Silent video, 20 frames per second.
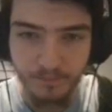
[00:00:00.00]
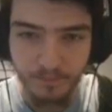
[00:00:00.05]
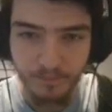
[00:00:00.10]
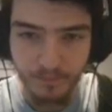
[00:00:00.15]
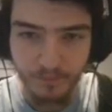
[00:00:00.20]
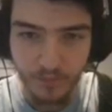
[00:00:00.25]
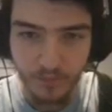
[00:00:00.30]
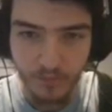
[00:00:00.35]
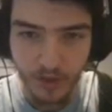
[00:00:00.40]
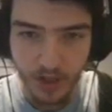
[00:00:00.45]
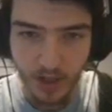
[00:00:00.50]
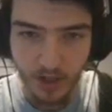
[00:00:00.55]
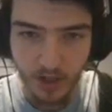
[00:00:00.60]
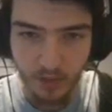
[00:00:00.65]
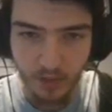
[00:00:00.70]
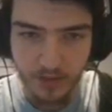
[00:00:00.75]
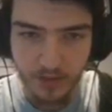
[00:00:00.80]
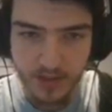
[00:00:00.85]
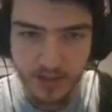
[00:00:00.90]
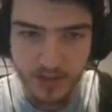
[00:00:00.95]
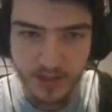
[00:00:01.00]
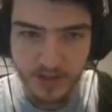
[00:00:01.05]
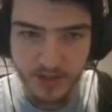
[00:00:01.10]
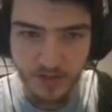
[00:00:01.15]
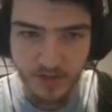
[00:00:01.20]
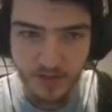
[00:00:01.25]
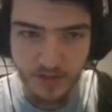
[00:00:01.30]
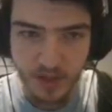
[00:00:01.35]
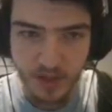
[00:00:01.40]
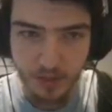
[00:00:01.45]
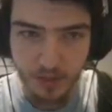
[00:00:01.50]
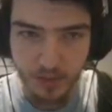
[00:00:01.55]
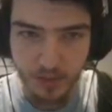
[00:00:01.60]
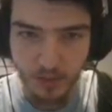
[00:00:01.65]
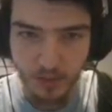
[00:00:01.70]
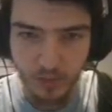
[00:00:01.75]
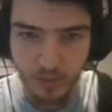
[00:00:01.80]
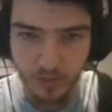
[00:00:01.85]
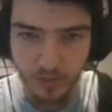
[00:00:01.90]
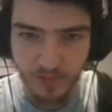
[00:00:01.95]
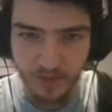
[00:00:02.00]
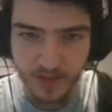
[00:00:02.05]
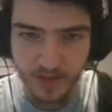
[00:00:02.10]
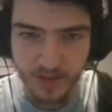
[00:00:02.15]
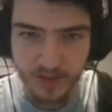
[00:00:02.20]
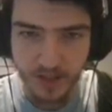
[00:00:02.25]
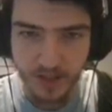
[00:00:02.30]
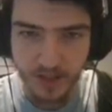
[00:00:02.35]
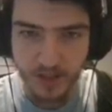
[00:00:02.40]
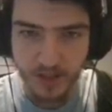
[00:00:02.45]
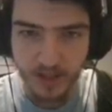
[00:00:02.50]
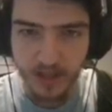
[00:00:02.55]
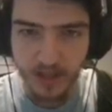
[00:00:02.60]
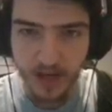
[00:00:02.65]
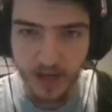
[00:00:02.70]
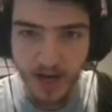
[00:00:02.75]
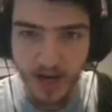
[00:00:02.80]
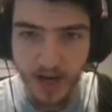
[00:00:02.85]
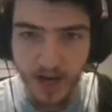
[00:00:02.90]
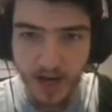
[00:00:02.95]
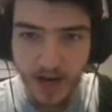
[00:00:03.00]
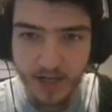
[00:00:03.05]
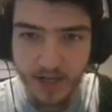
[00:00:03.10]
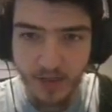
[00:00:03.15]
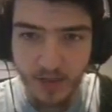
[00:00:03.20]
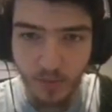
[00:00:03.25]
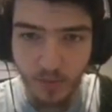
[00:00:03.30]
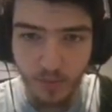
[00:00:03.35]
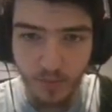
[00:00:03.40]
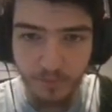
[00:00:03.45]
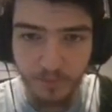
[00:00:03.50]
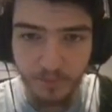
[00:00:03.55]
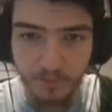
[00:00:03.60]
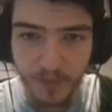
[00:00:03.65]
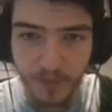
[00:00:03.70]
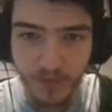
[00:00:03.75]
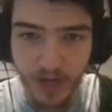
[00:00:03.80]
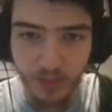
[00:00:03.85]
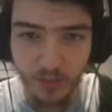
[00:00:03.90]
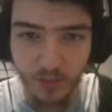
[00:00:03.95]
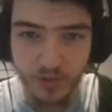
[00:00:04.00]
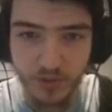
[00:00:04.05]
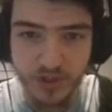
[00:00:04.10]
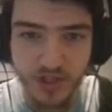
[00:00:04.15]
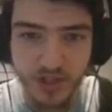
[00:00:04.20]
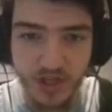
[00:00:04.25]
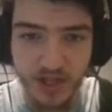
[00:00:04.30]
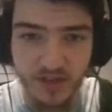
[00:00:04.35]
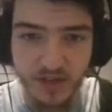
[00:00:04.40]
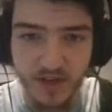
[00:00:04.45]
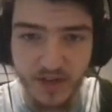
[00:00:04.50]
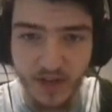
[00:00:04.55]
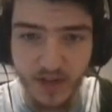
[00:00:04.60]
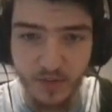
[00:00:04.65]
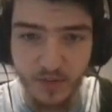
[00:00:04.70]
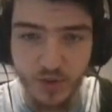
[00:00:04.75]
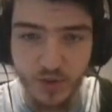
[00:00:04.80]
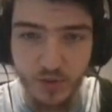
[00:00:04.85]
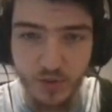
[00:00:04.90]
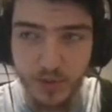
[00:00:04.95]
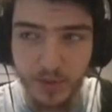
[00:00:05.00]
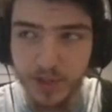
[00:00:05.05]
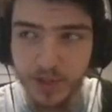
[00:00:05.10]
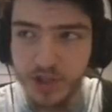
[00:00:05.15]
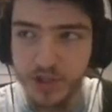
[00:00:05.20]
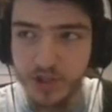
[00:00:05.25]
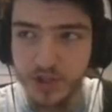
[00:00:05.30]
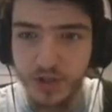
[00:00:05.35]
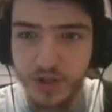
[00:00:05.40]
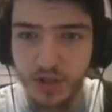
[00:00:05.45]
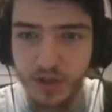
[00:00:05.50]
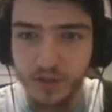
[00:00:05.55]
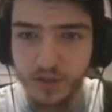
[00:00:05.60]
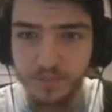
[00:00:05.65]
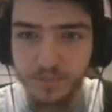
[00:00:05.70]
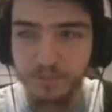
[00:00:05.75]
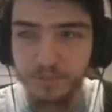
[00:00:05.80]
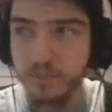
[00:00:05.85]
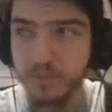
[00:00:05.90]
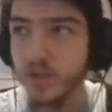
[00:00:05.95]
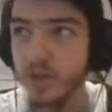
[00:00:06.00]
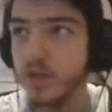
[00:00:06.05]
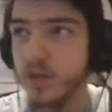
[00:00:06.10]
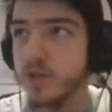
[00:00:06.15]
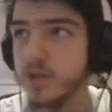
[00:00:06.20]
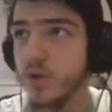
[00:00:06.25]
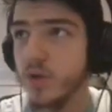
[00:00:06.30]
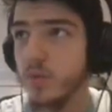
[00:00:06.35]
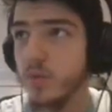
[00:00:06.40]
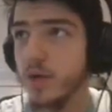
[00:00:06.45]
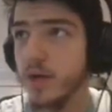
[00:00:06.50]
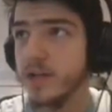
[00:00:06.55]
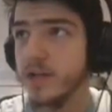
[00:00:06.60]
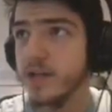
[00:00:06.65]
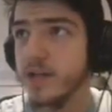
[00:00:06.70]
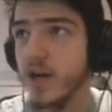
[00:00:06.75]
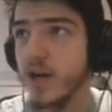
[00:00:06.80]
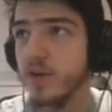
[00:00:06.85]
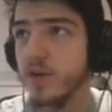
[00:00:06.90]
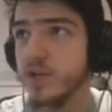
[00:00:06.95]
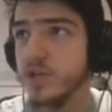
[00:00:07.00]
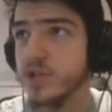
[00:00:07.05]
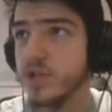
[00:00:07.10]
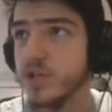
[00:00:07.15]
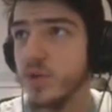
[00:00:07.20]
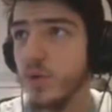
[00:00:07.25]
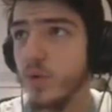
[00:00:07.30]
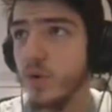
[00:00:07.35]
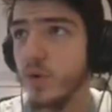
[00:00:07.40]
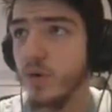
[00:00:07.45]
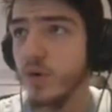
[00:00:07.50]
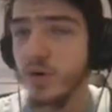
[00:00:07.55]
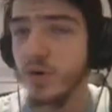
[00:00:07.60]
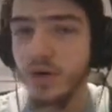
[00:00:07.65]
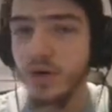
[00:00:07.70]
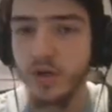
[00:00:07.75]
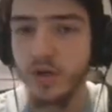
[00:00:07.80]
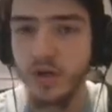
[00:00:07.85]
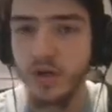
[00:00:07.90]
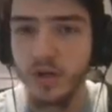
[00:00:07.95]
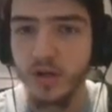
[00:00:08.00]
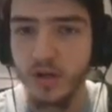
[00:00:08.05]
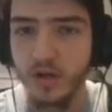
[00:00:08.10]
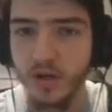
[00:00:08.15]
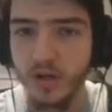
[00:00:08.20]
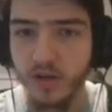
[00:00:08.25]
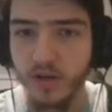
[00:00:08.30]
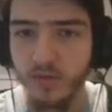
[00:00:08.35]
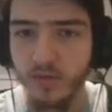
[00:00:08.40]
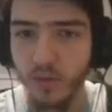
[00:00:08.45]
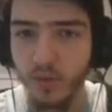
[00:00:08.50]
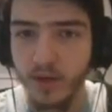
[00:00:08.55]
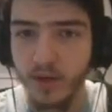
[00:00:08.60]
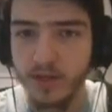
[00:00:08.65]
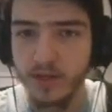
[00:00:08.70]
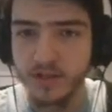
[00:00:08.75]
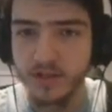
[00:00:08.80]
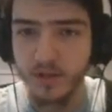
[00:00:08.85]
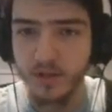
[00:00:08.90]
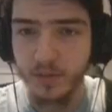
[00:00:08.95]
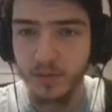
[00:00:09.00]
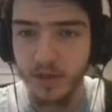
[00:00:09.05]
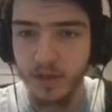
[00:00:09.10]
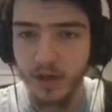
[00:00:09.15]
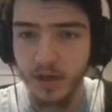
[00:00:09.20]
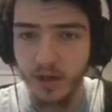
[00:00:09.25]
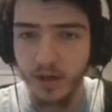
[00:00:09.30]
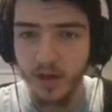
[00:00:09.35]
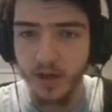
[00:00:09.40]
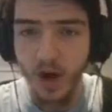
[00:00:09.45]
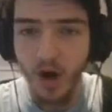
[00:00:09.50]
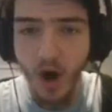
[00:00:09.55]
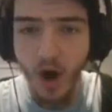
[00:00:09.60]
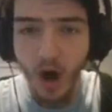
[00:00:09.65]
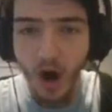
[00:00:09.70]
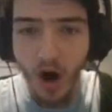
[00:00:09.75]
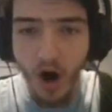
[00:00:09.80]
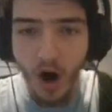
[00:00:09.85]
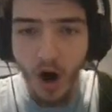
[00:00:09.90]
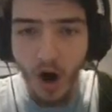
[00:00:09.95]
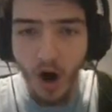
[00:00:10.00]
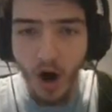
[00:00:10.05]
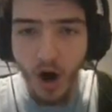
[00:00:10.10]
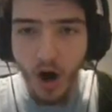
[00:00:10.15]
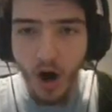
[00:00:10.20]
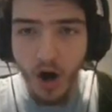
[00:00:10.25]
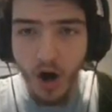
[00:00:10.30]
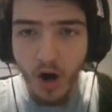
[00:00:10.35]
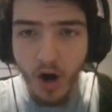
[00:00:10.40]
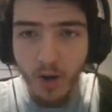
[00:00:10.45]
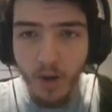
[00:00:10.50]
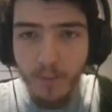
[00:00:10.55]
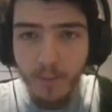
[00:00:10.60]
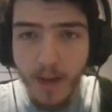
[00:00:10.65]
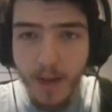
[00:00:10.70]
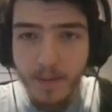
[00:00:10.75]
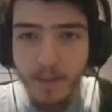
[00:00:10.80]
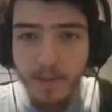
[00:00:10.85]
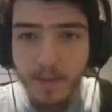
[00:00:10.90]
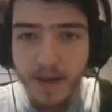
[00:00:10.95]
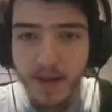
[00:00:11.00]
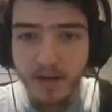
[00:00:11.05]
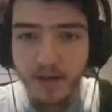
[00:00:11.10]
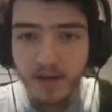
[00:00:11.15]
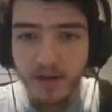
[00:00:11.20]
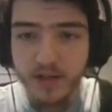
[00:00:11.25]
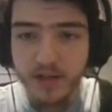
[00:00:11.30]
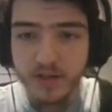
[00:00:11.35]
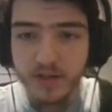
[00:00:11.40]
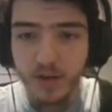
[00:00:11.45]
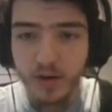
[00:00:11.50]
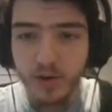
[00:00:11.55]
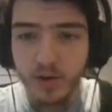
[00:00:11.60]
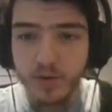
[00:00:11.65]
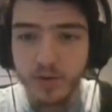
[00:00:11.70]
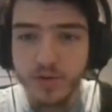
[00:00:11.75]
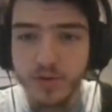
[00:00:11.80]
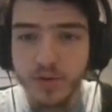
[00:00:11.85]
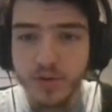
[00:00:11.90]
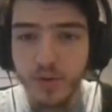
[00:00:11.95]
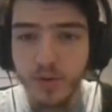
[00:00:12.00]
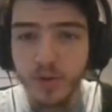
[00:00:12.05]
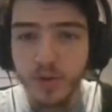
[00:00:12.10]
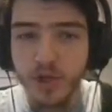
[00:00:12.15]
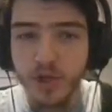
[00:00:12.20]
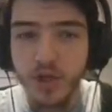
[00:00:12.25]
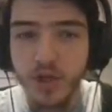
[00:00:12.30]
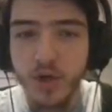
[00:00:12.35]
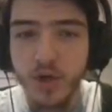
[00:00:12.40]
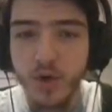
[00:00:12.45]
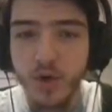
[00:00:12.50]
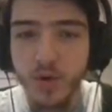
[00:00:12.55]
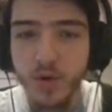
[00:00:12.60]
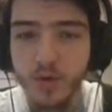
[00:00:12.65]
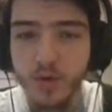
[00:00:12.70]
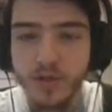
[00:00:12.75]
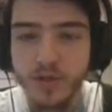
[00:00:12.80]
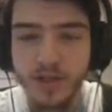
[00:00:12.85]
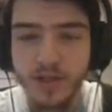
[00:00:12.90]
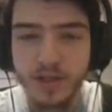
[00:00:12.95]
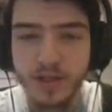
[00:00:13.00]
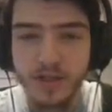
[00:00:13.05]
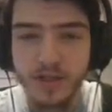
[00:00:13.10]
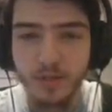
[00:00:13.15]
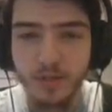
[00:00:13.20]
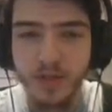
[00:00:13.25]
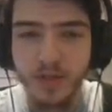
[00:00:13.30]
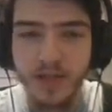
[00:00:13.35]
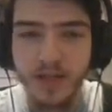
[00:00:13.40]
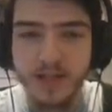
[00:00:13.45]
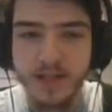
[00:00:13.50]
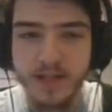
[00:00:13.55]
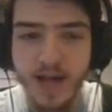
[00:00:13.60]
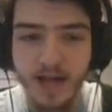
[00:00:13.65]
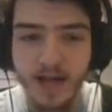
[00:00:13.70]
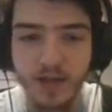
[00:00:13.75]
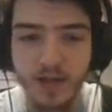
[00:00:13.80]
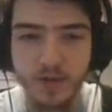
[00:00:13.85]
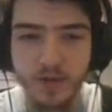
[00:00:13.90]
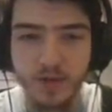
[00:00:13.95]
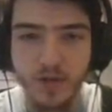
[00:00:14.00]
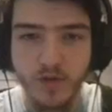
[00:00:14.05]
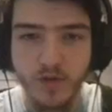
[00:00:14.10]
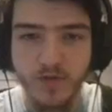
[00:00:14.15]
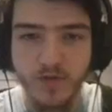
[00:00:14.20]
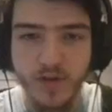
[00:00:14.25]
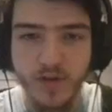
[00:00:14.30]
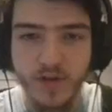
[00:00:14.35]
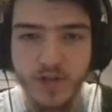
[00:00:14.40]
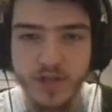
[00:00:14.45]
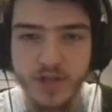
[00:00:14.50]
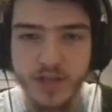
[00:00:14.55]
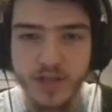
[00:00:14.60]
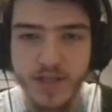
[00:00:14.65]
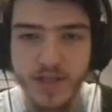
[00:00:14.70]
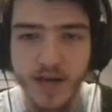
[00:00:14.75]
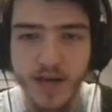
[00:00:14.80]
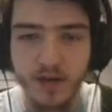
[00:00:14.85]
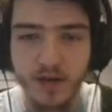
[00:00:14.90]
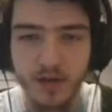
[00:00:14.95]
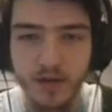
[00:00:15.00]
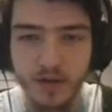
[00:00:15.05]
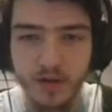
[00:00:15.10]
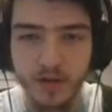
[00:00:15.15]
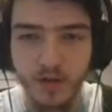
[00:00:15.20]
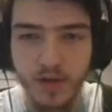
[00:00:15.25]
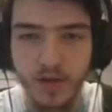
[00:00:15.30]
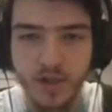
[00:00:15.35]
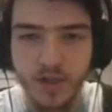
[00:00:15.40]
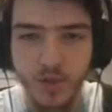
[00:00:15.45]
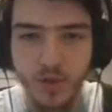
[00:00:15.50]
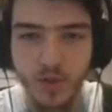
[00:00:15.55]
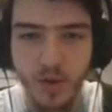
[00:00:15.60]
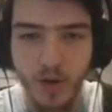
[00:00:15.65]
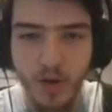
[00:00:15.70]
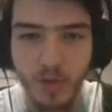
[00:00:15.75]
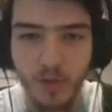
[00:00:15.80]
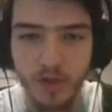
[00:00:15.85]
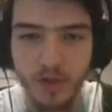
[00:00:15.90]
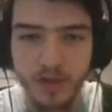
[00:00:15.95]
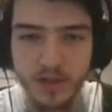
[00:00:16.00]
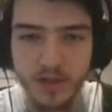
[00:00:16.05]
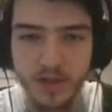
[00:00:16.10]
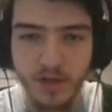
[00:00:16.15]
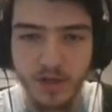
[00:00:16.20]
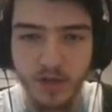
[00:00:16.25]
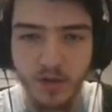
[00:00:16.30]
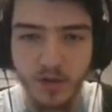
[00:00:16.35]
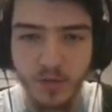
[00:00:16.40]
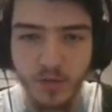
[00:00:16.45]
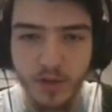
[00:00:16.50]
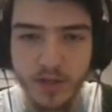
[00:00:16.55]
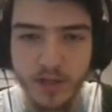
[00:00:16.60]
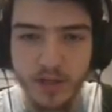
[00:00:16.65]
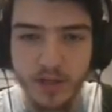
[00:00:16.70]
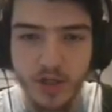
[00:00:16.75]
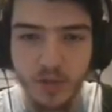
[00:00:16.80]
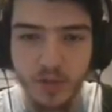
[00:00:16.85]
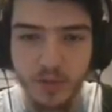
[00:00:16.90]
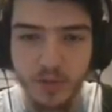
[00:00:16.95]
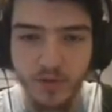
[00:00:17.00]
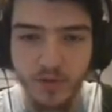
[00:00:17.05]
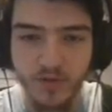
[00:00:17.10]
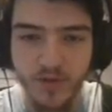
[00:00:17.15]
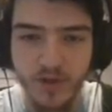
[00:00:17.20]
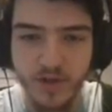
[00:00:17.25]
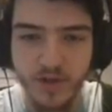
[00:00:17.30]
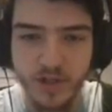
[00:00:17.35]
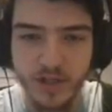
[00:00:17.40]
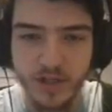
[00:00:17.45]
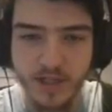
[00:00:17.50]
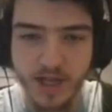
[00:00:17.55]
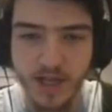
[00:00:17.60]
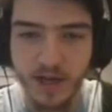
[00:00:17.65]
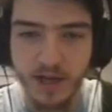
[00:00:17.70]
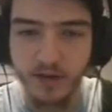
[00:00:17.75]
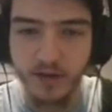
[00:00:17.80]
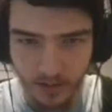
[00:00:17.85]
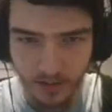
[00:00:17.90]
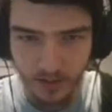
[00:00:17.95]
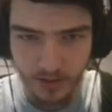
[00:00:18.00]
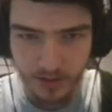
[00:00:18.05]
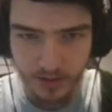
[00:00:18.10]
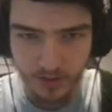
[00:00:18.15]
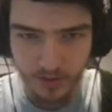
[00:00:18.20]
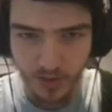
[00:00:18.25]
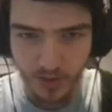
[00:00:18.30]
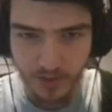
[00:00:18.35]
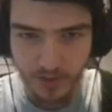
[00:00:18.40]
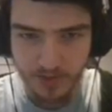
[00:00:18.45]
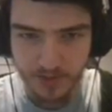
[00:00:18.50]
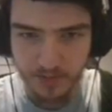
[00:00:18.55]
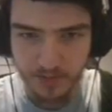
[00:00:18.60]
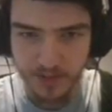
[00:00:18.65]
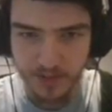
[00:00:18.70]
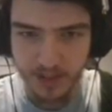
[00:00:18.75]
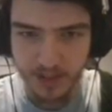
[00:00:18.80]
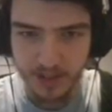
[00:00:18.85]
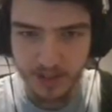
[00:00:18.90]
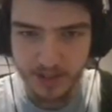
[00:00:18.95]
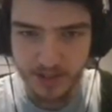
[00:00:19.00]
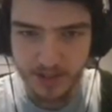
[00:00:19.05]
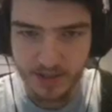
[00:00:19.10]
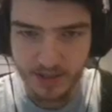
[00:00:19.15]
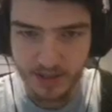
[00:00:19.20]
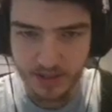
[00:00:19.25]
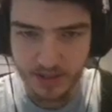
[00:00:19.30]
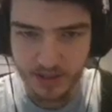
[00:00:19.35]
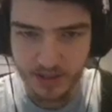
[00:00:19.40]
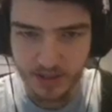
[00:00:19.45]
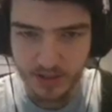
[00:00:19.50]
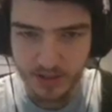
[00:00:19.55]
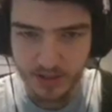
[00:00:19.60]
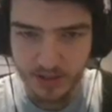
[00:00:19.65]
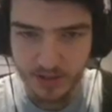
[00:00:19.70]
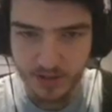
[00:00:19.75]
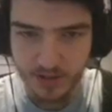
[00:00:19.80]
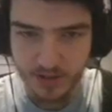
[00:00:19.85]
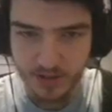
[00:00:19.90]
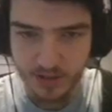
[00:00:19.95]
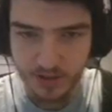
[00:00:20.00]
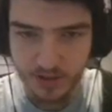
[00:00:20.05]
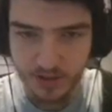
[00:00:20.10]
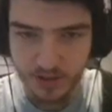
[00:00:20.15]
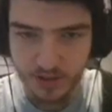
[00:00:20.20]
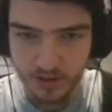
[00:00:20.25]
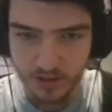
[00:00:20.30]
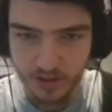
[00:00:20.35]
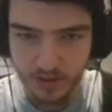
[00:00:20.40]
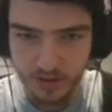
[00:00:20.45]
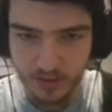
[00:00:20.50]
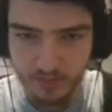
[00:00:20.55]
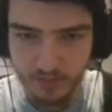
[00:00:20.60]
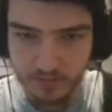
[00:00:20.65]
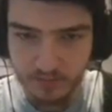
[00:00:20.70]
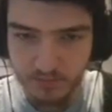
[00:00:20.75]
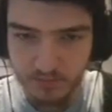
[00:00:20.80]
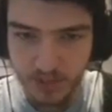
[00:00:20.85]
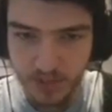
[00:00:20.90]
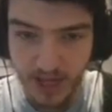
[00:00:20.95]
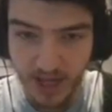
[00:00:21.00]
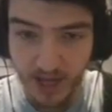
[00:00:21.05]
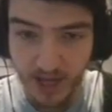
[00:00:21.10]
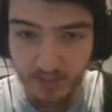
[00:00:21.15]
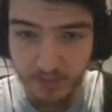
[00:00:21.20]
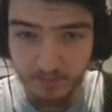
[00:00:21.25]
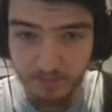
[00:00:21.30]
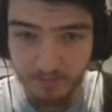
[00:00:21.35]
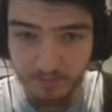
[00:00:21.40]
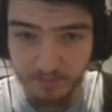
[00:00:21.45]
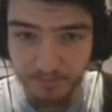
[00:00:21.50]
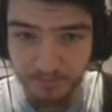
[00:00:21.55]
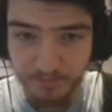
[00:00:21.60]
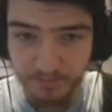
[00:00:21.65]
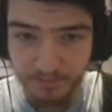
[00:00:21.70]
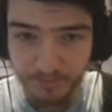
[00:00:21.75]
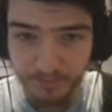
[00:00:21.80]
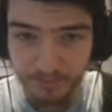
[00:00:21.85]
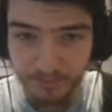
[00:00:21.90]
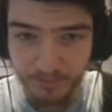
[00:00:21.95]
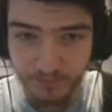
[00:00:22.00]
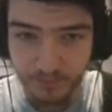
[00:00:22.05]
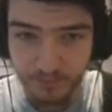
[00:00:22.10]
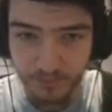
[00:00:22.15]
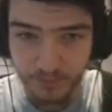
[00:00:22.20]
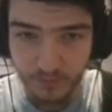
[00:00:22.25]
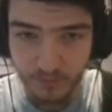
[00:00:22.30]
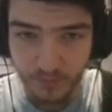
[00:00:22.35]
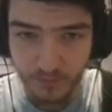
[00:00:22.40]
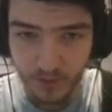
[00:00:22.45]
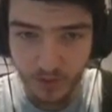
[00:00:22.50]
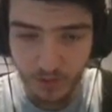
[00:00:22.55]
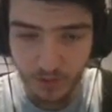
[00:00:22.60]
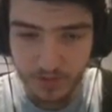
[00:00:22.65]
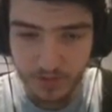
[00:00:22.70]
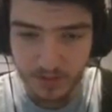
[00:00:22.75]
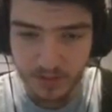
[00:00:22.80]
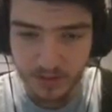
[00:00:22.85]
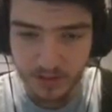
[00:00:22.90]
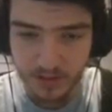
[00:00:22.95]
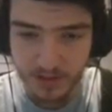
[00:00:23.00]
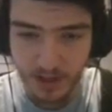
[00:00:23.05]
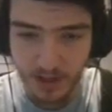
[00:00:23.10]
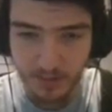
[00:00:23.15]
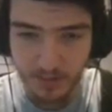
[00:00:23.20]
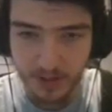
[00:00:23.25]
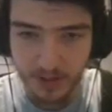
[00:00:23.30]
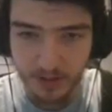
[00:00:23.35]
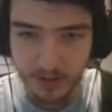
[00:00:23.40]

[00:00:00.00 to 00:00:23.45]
I don't know what this is over here, but I'm going to investigate. I I don't I don't study the Nether too much, so I'm not entirely sure of what is going on. baby piglins, oh, they're so cute. Except when they attack you, then they're vicious as hell, and they're like chihuahuas. They look really cute, but they're vicious as hell. Let's grab some of this, because we can. Nobody's gonna stop me.